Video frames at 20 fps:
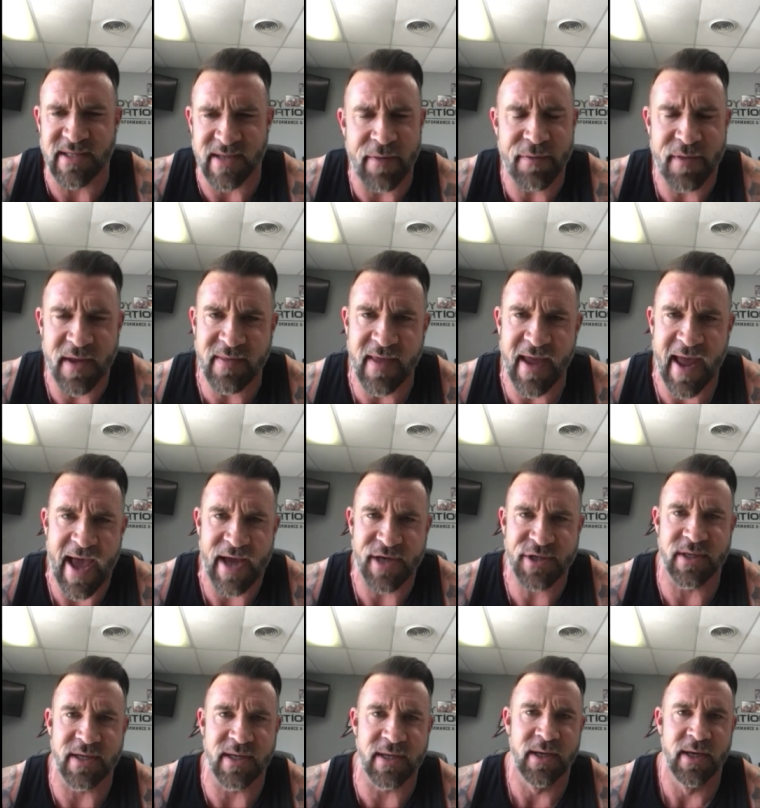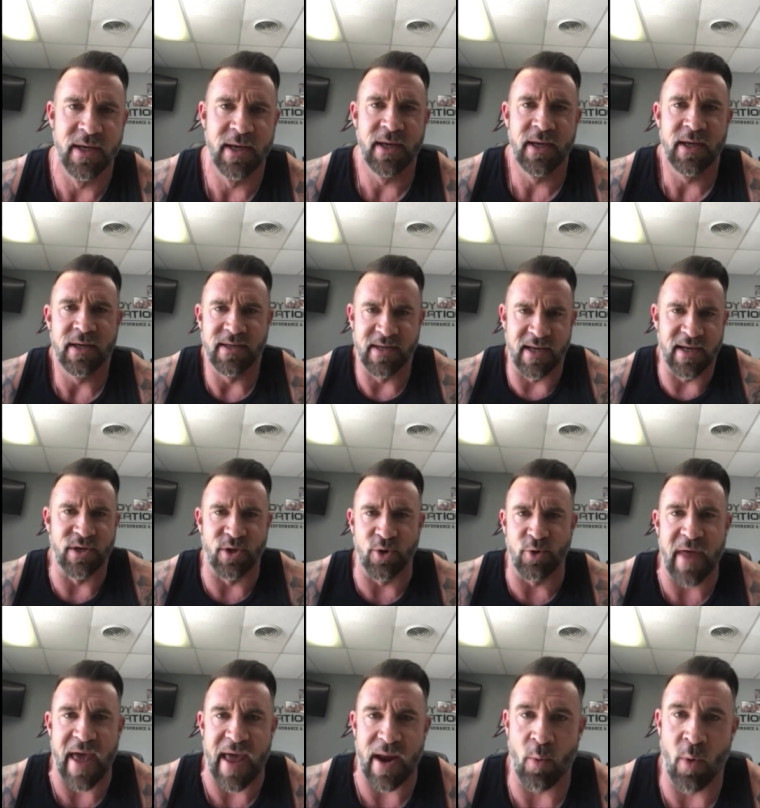And I think they actually did
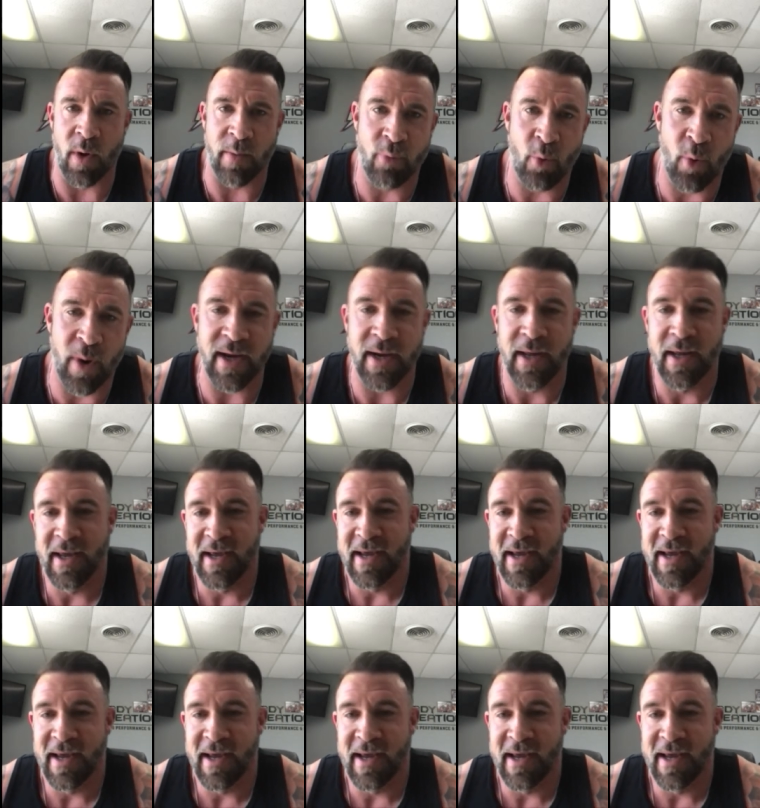do that at one point.